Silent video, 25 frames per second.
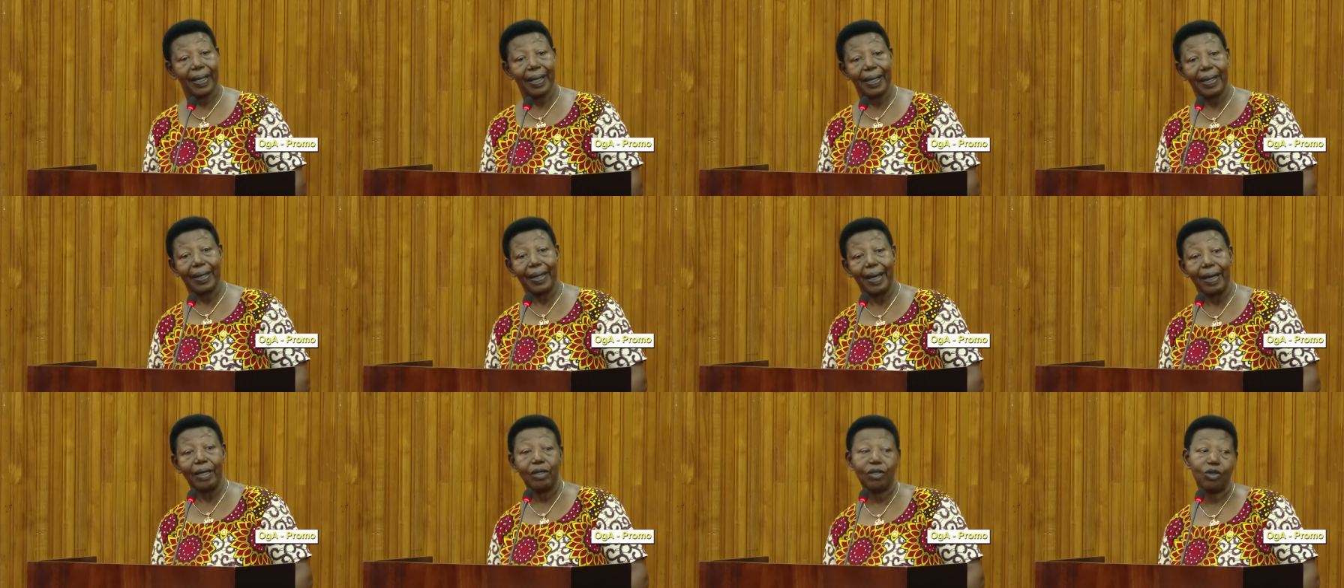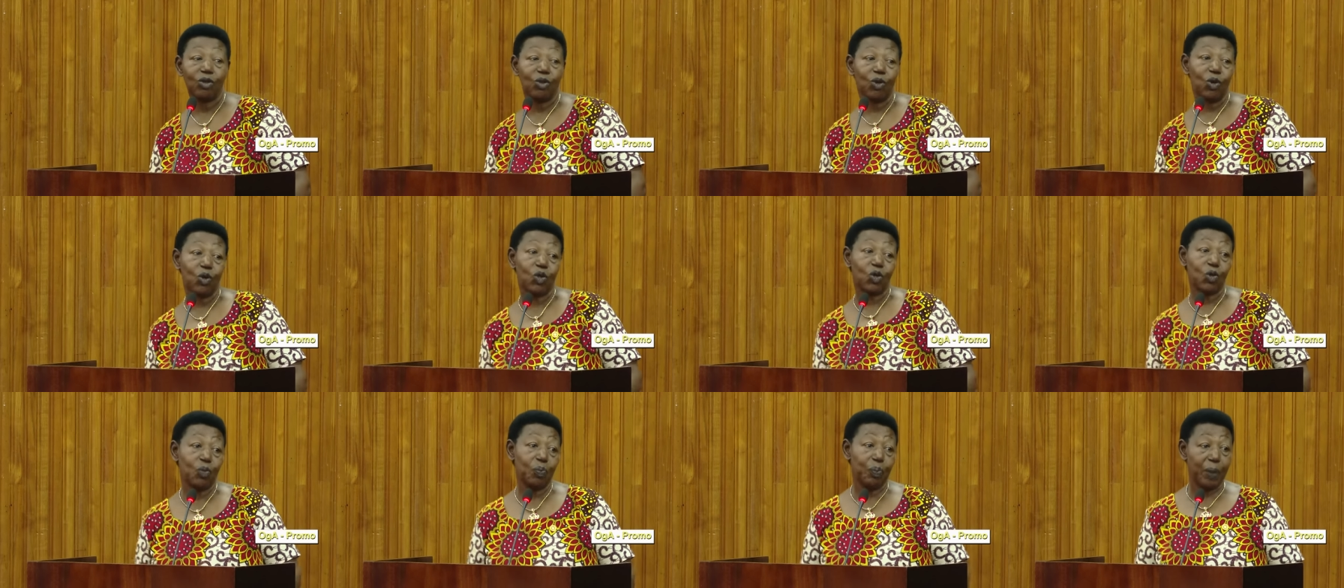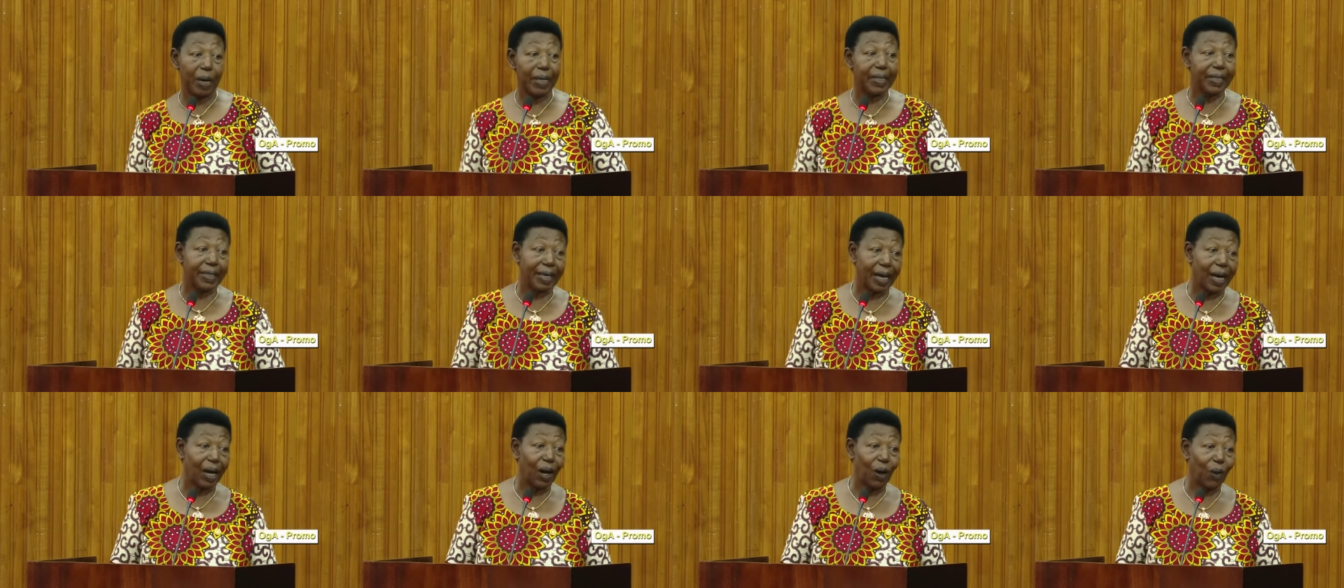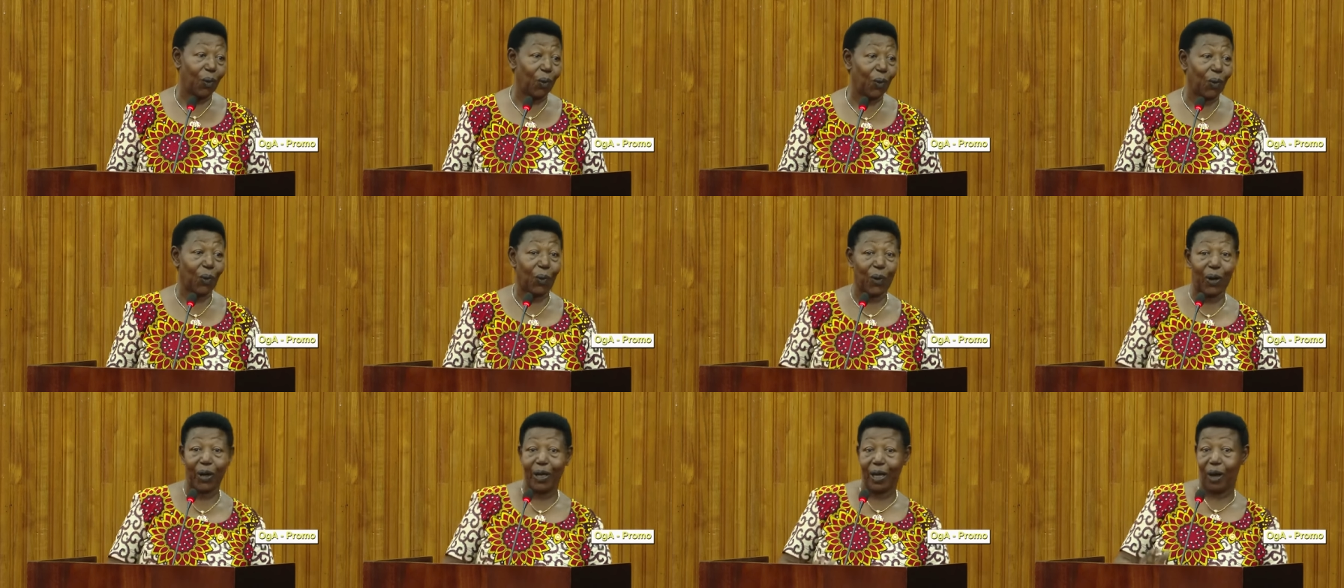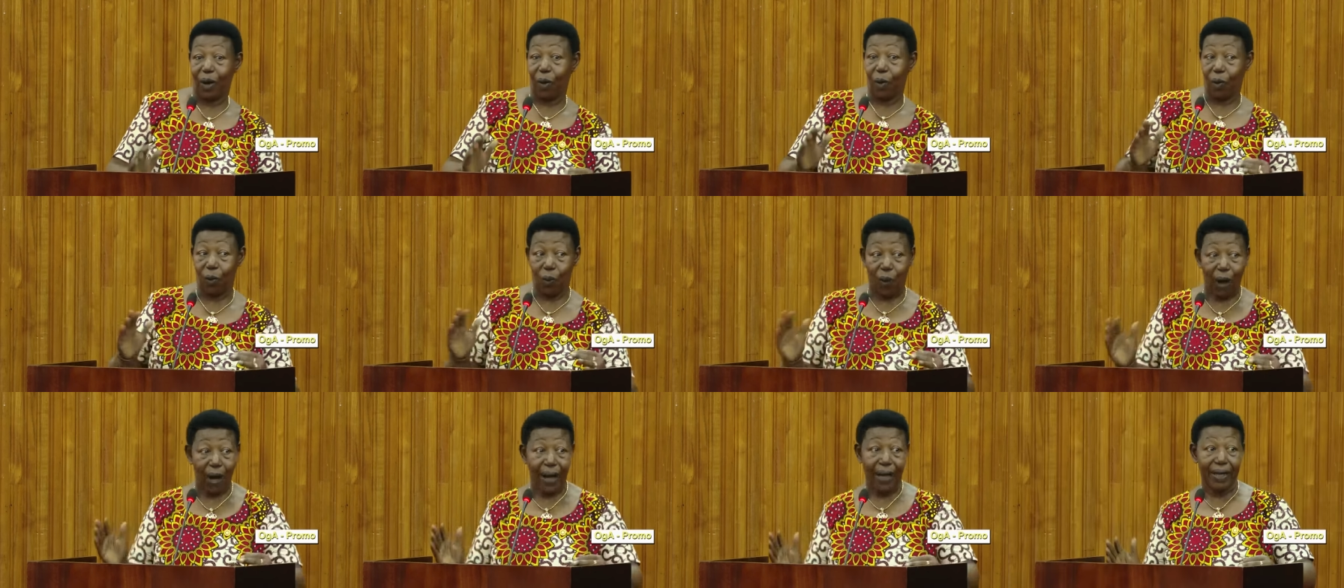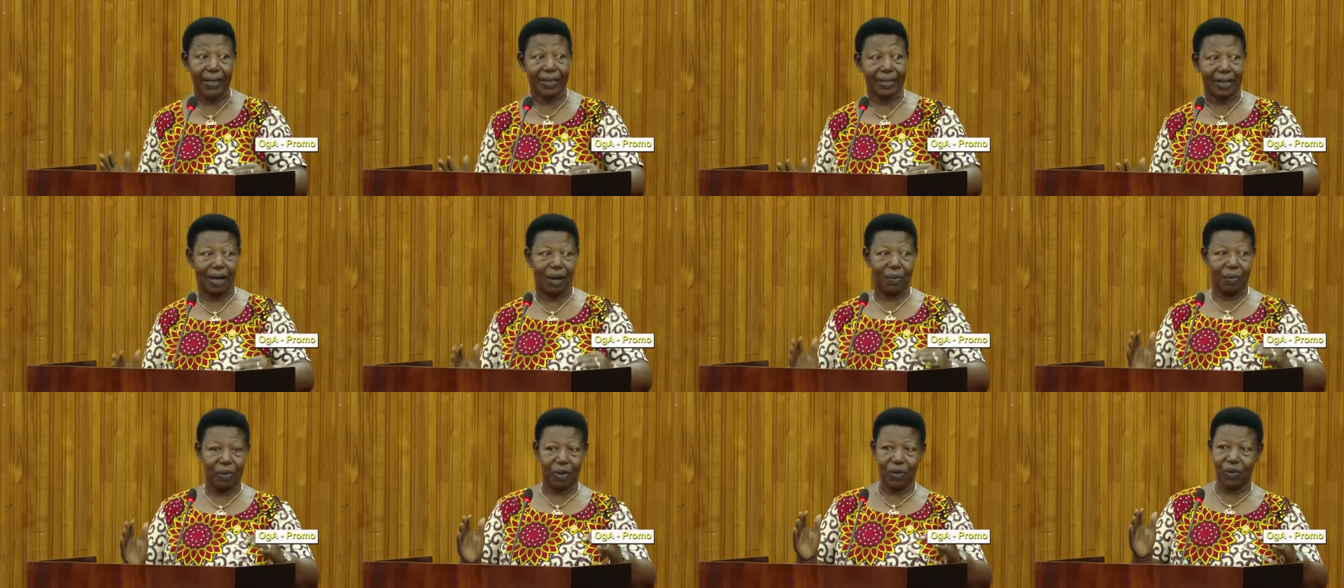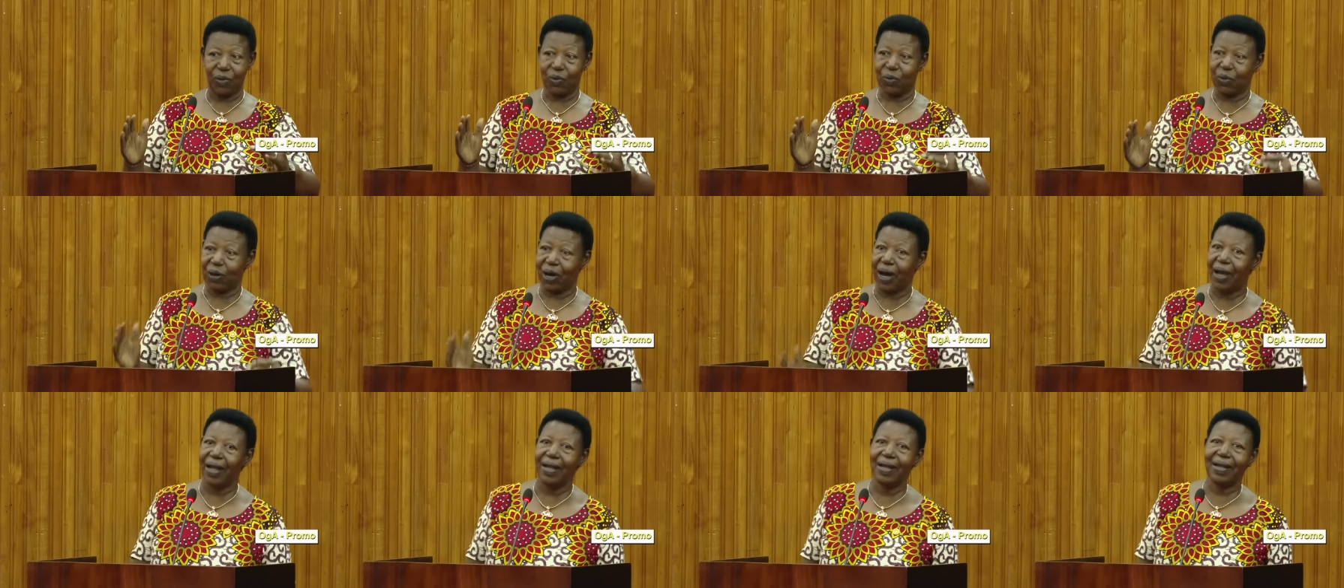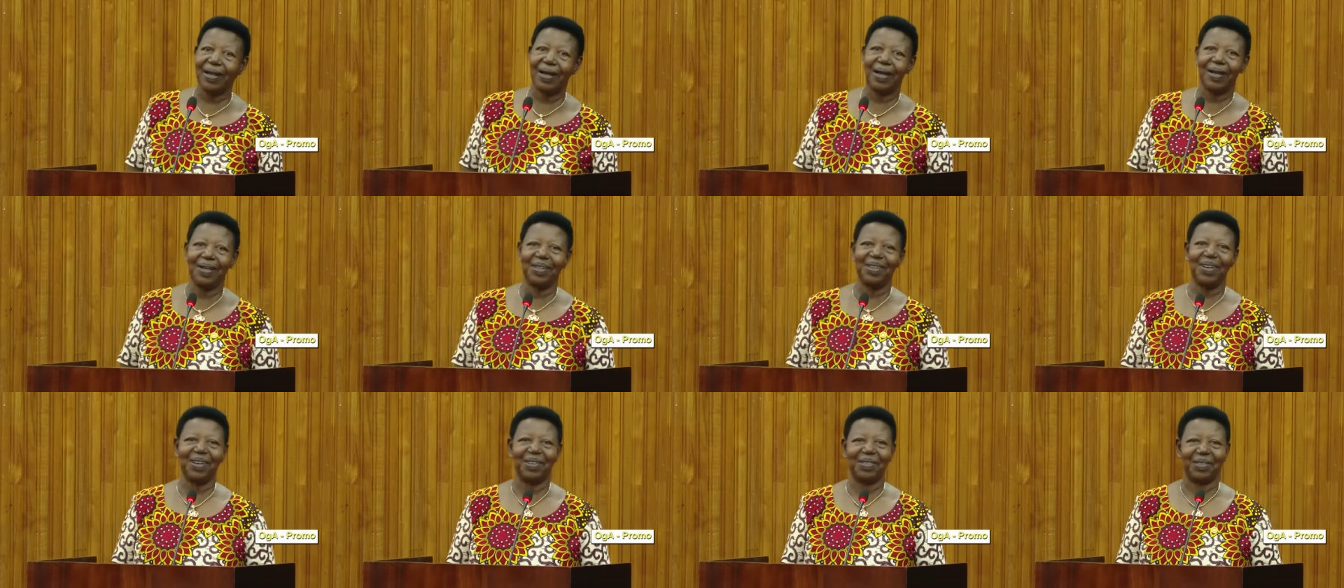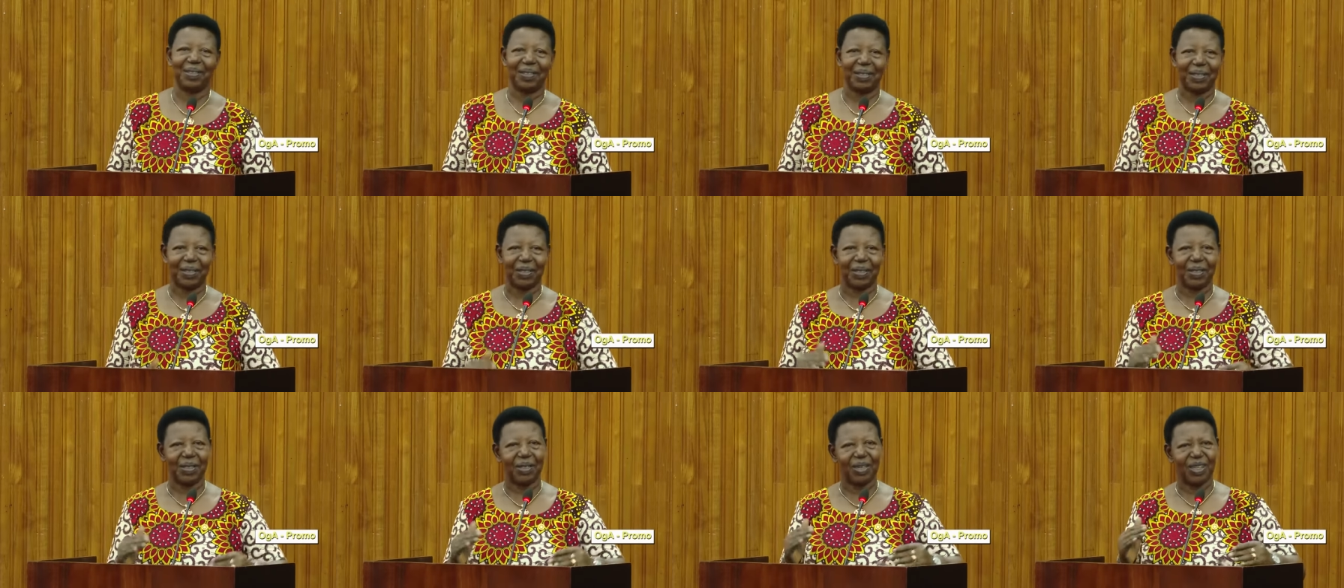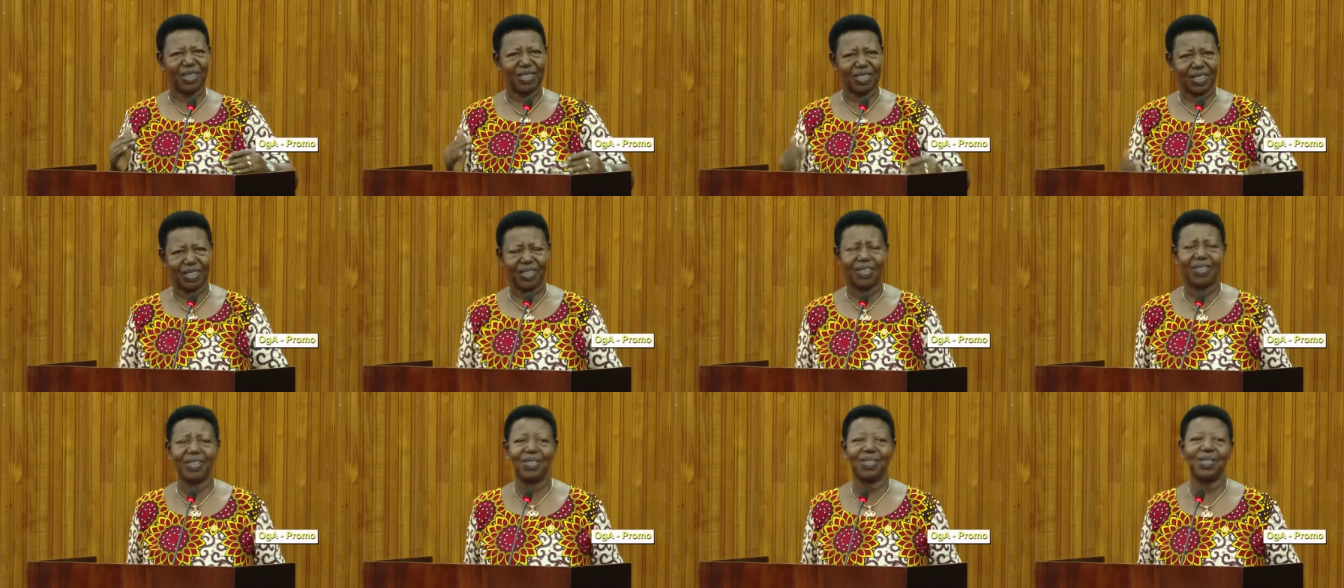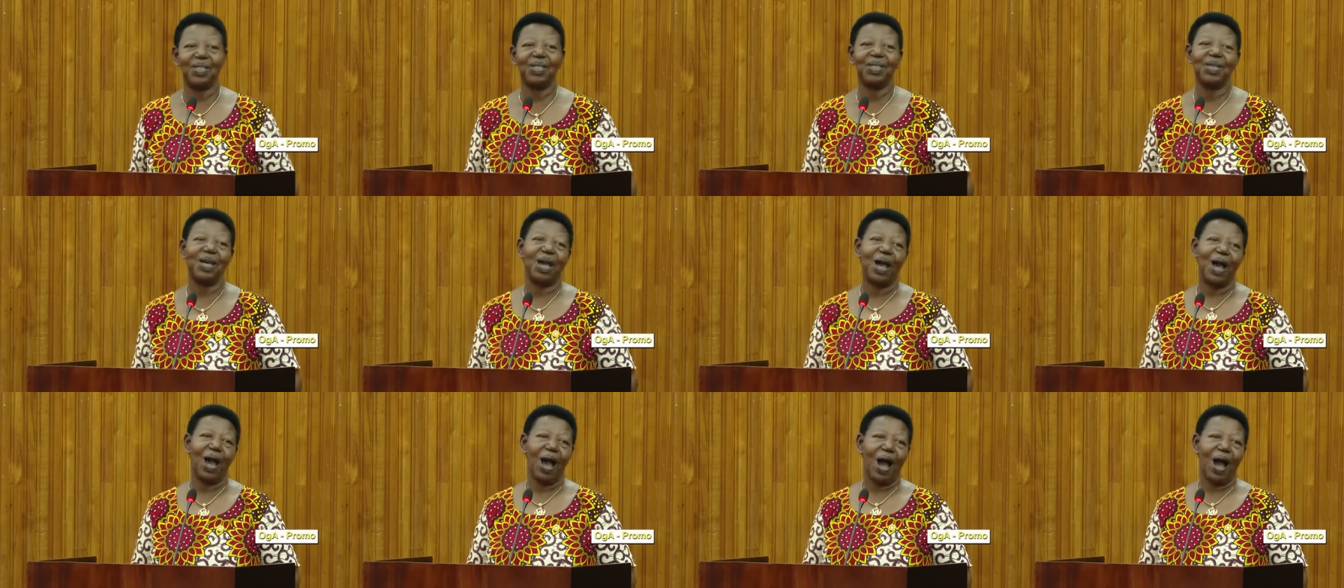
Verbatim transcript: It does not matter where, what, I'm a Ugandan, as a senior citizen,